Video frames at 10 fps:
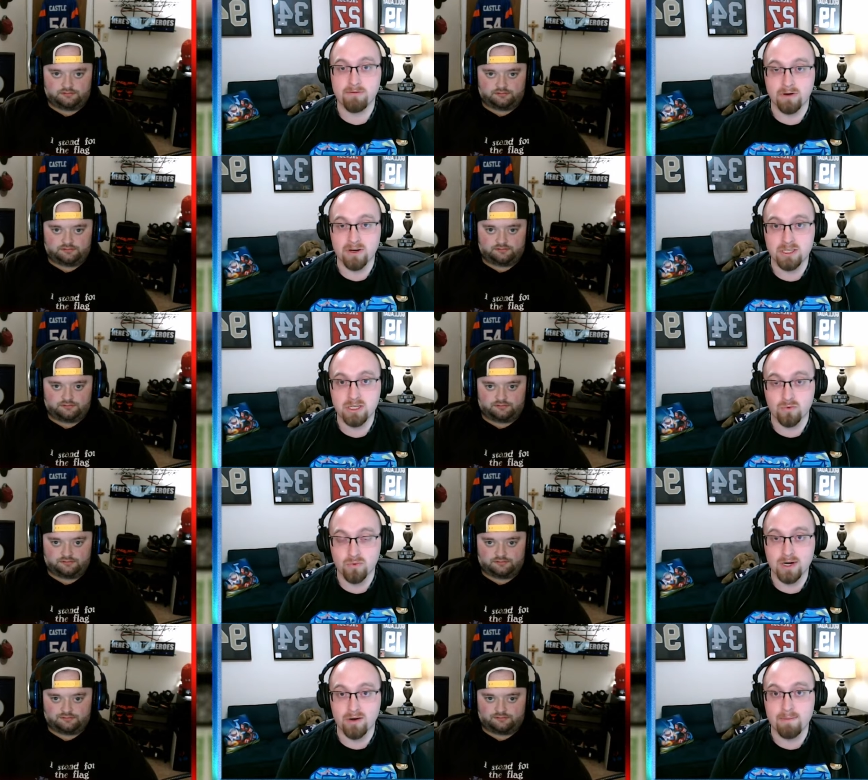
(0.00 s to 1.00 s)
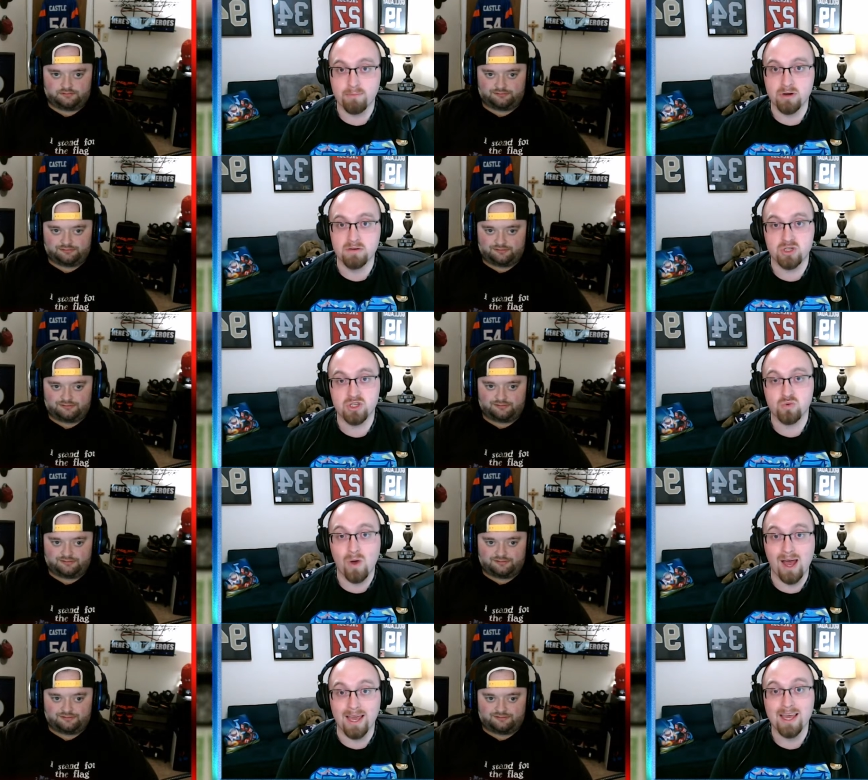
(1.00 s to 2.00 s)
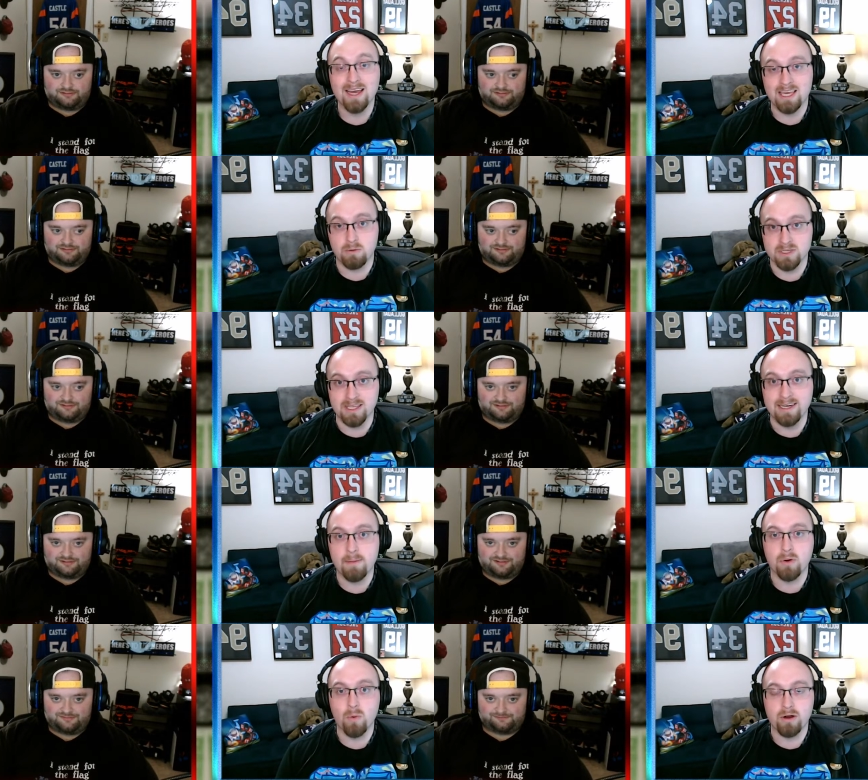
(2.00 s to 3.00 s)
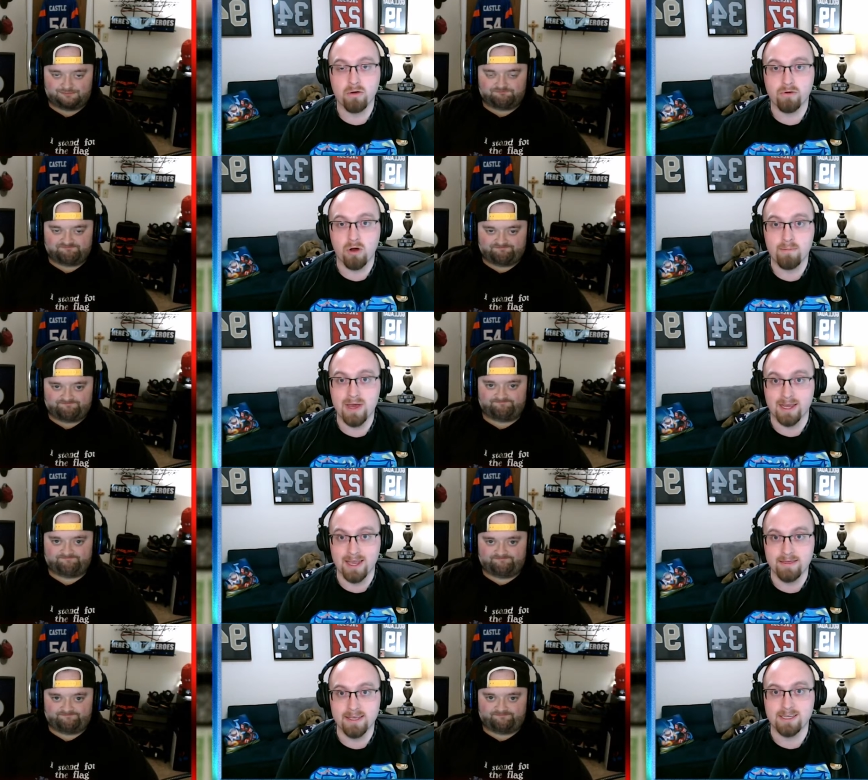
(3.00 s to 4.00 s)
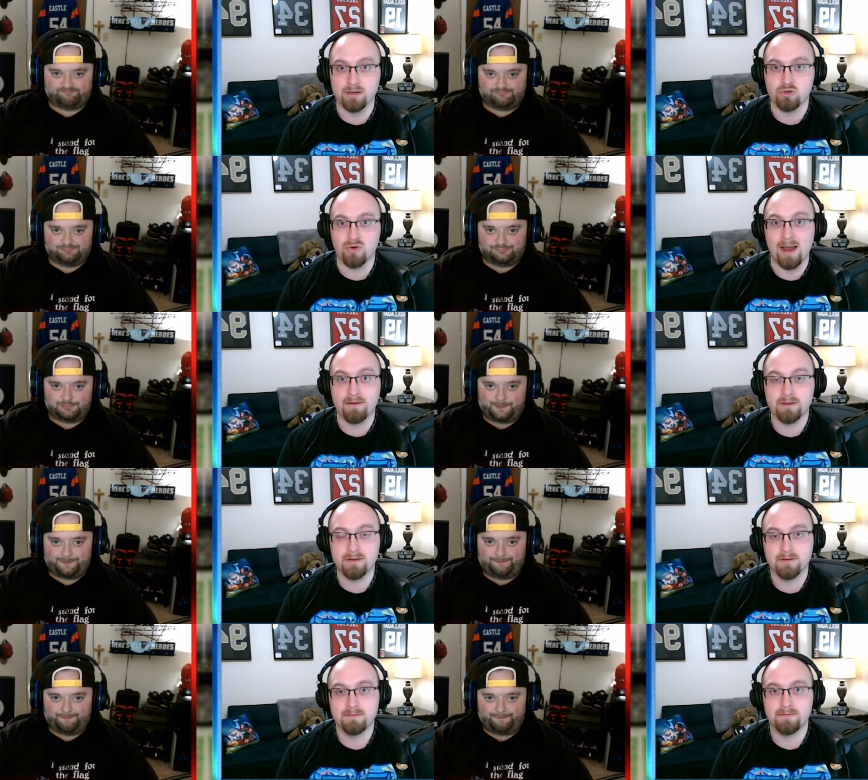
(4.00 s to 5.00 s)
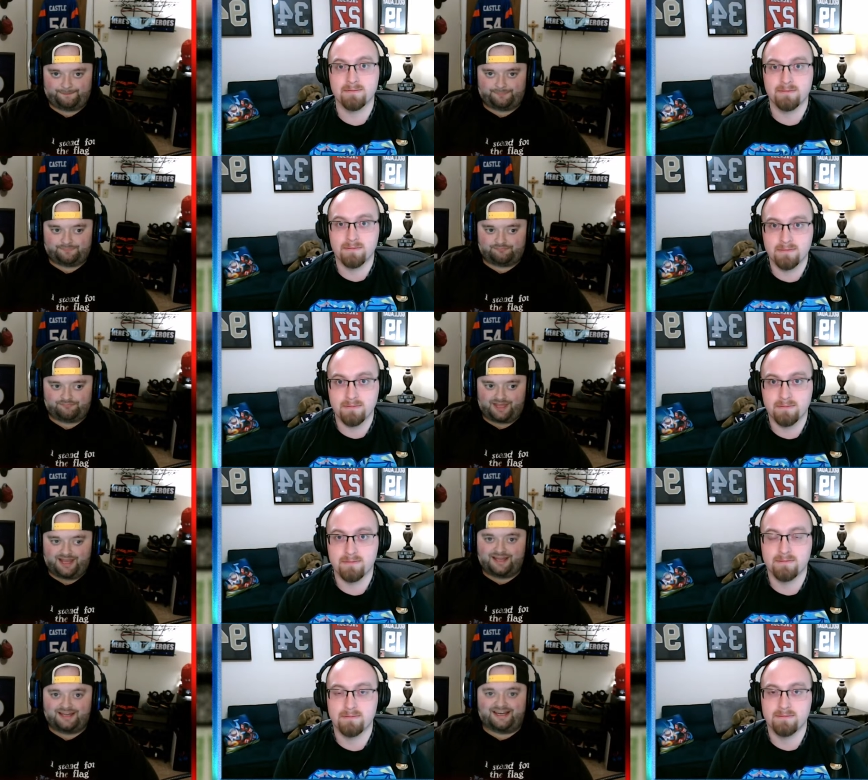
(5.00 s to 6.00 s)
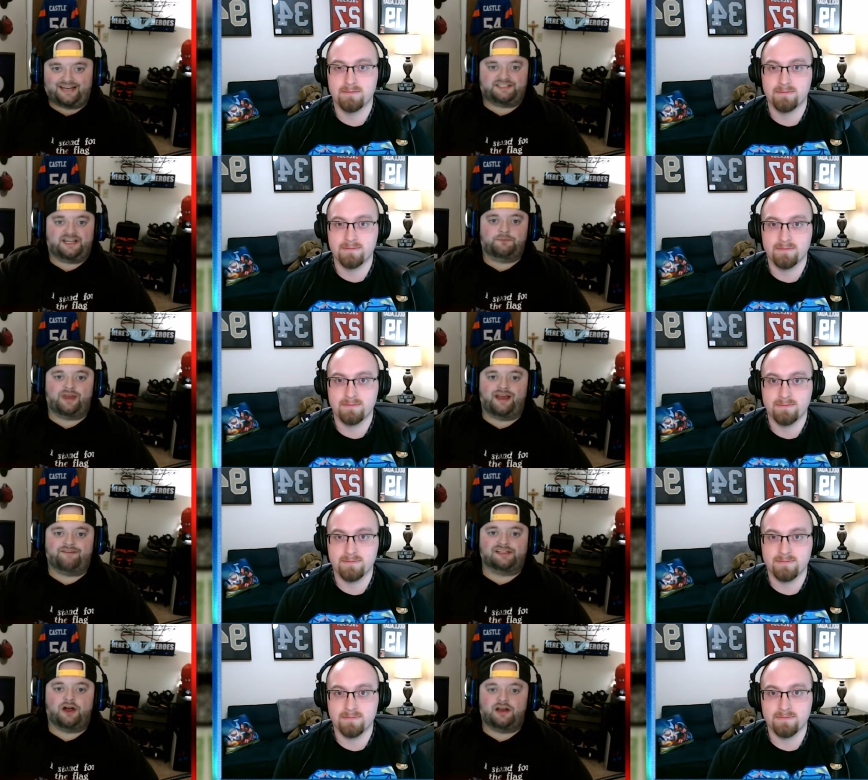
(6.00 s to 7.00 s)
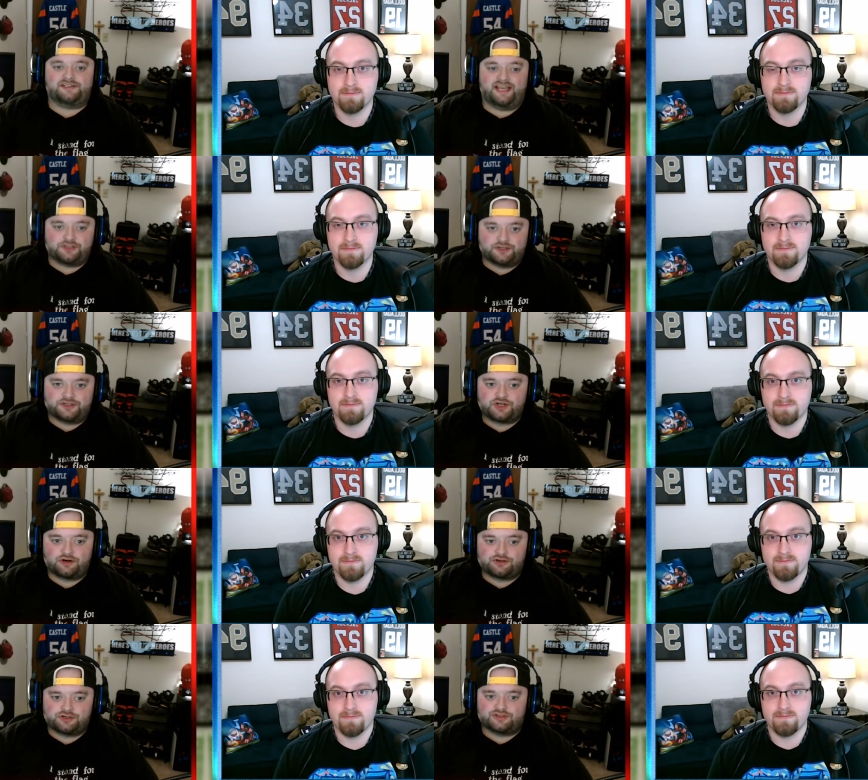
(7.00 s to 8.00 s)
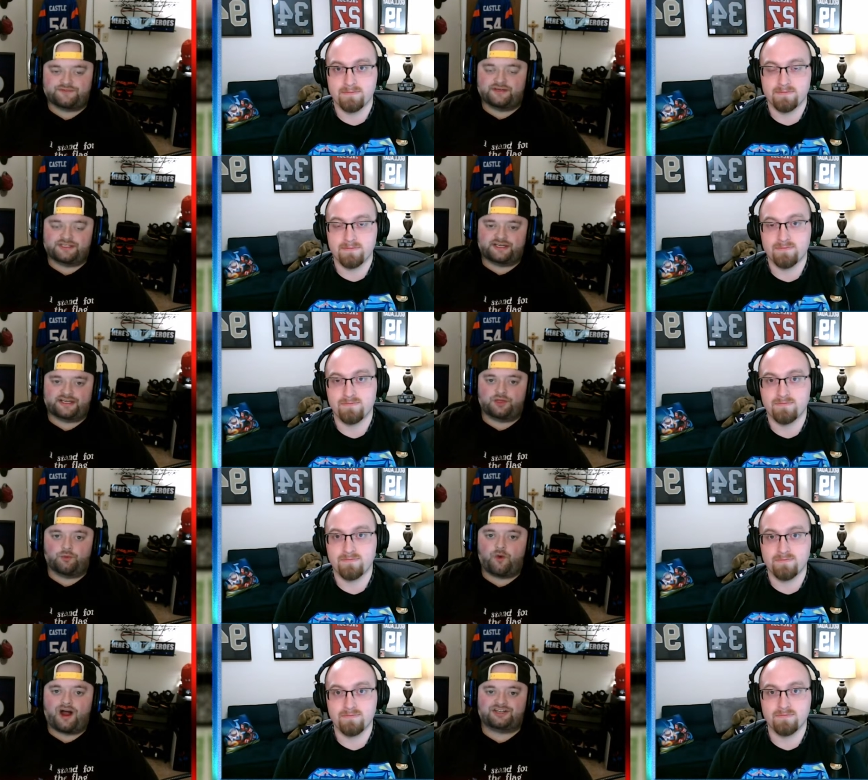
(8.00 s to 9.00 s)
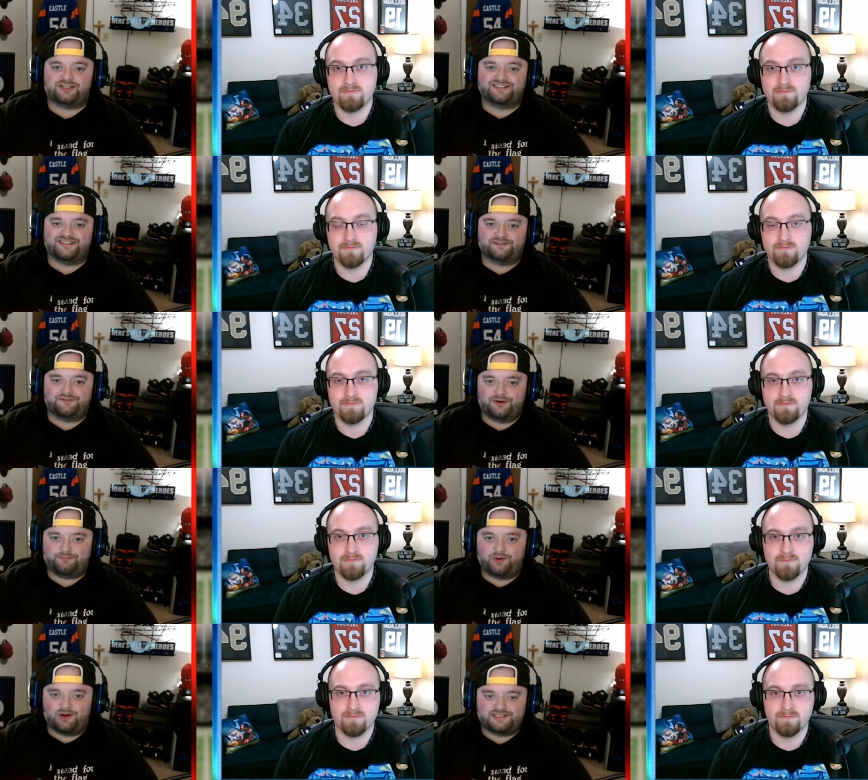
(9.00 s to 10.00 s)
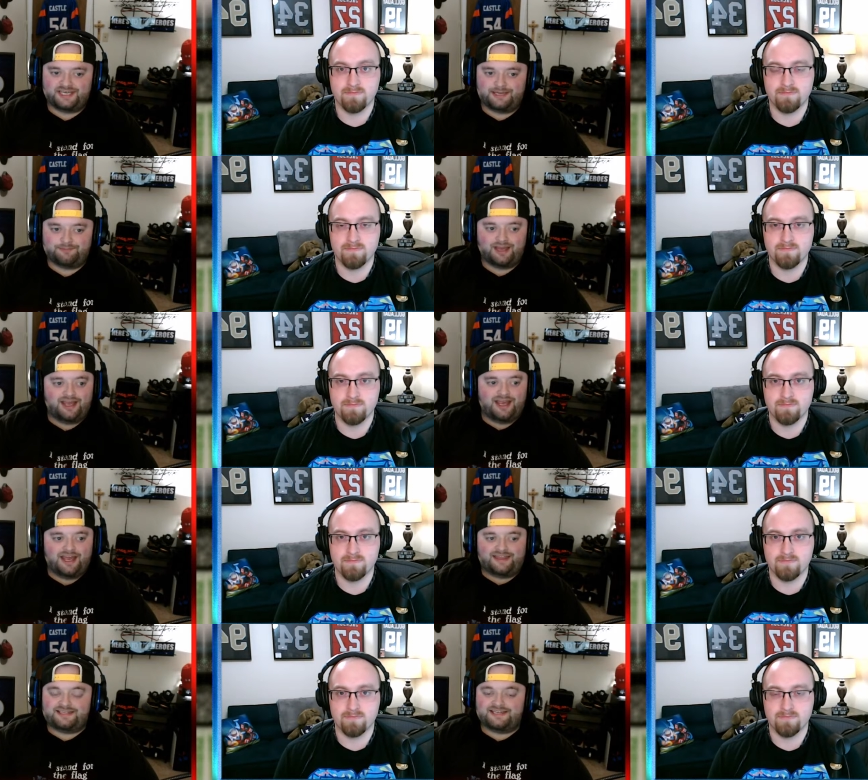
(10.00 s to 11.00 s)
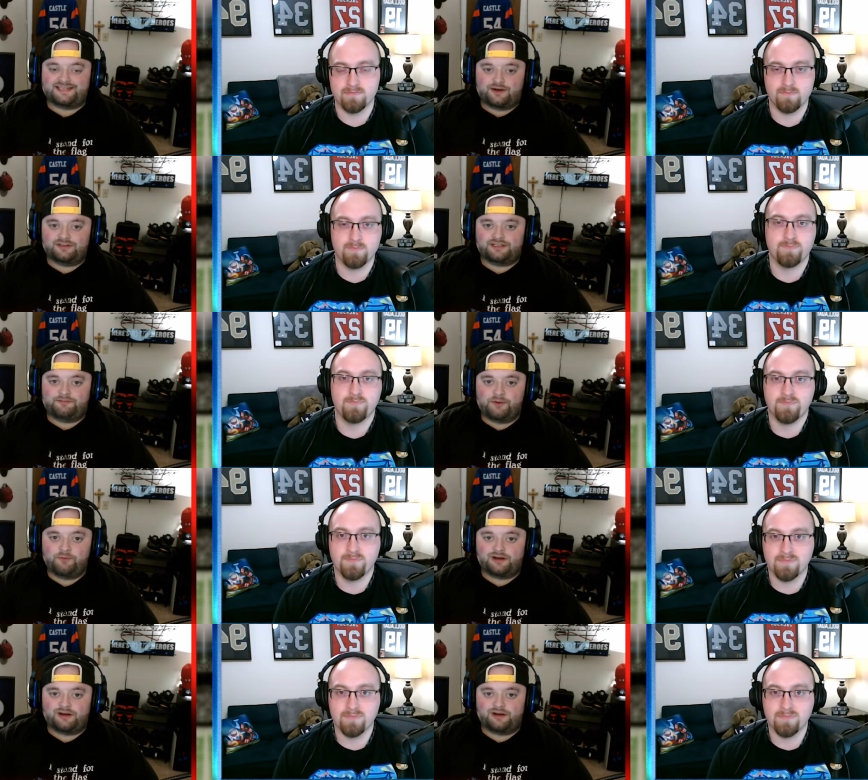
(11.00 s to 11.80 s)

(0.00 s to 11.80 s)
Speaker 1: for his career and proves just why he was the number 1 overall pick in this year's draft.
Speaker 2: Next up, we have the Los Angeles Chargers visiting the Washington football team. This is going to be one